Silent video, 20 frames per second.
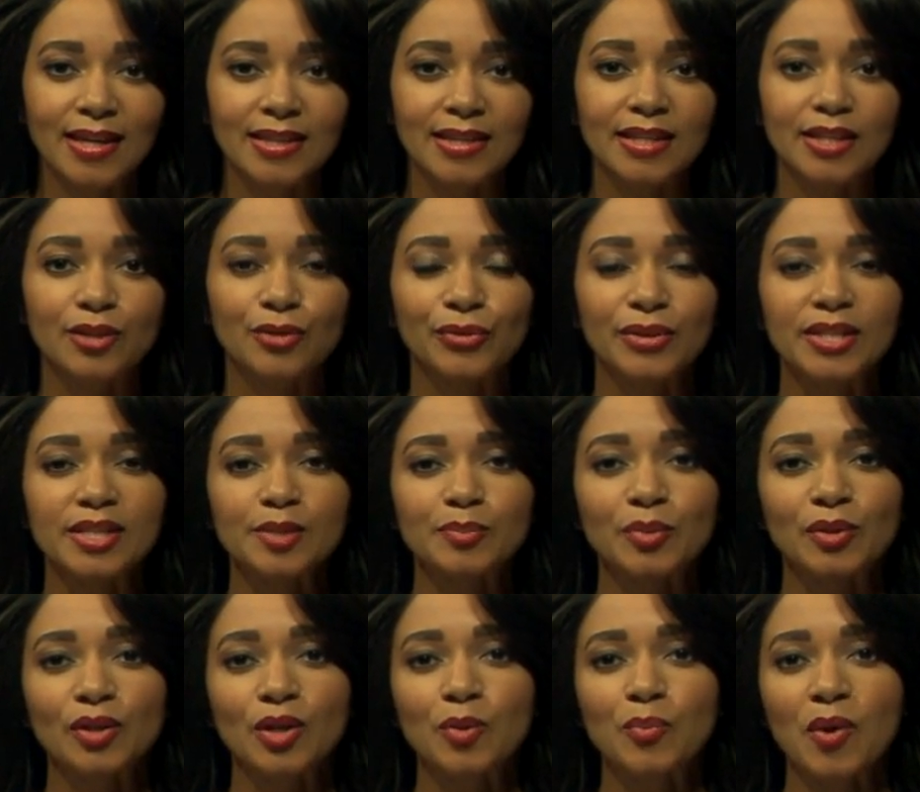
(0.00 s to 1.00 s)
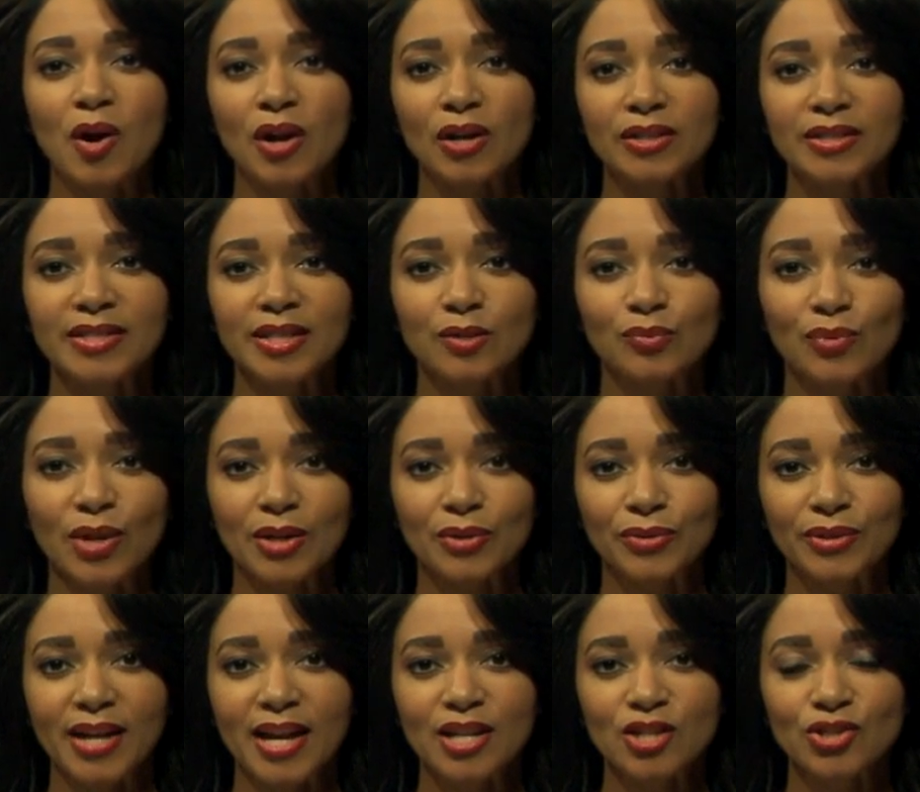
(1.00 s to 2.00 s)
The Greensboro Parks and
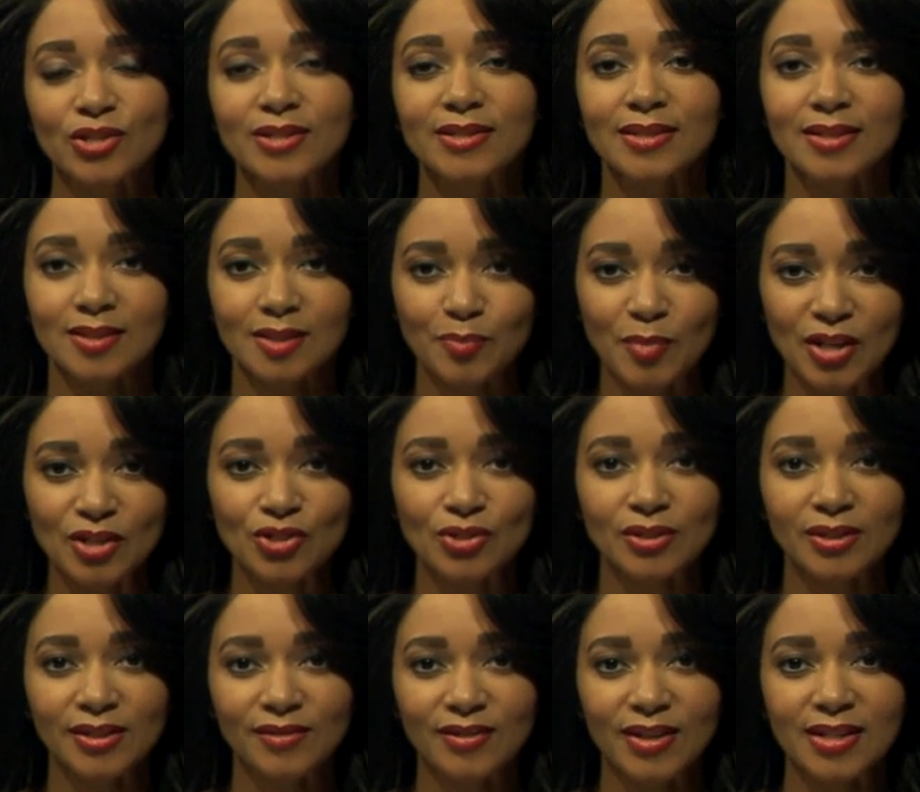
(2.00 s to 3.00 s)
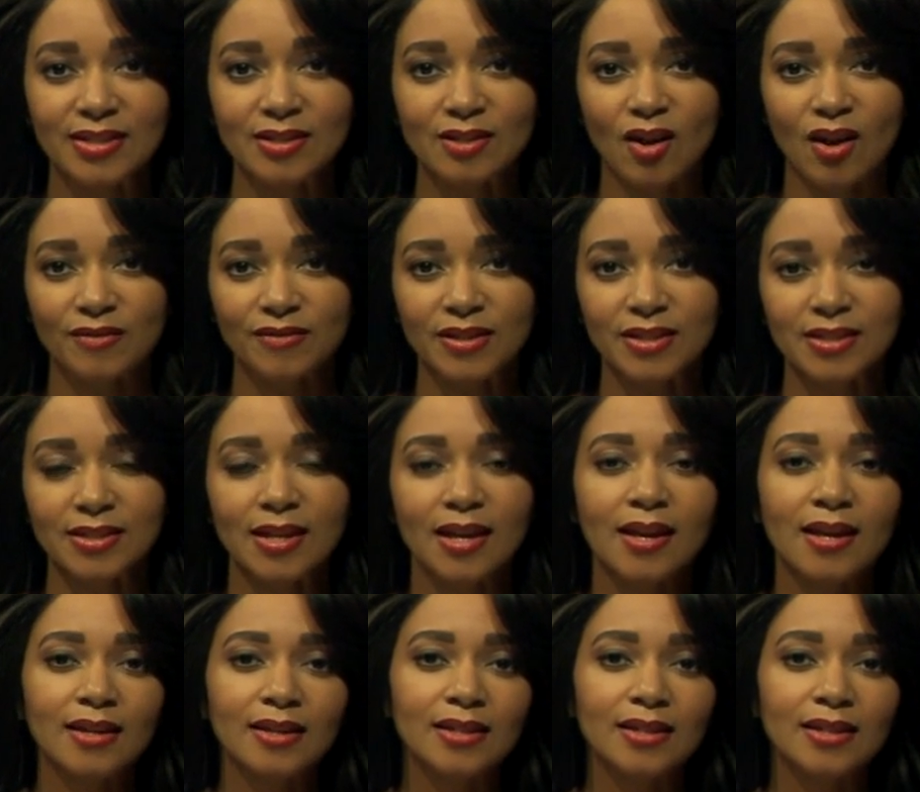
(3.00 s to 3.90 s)
Recreation's Special Events Office